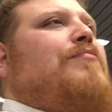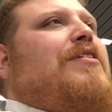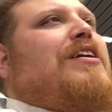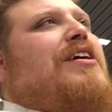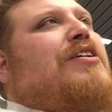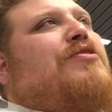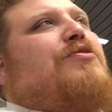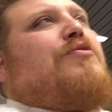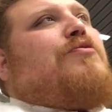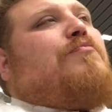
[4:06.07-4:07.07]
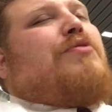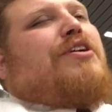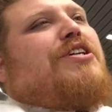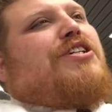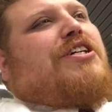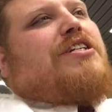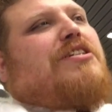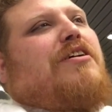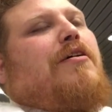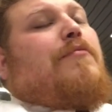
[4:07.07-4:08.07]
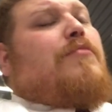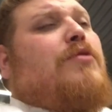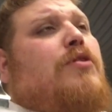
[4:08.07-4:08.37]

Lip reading: meaning to purchase some